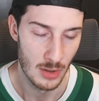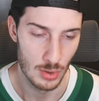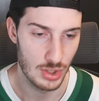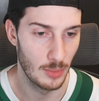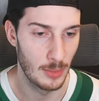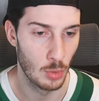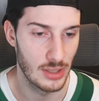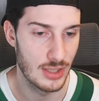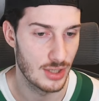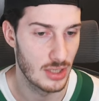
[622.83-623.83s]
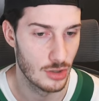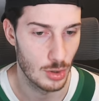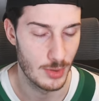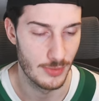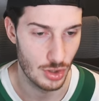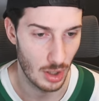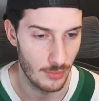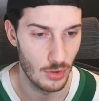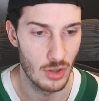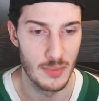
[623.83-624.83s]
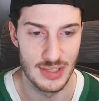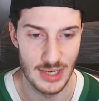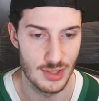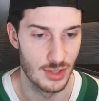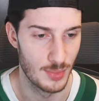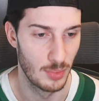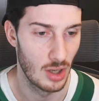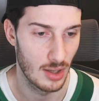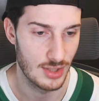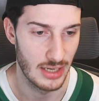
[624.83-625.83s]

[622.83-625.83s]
who's a little bit more consistent in terms of his shot volume, his hits, and his blocks.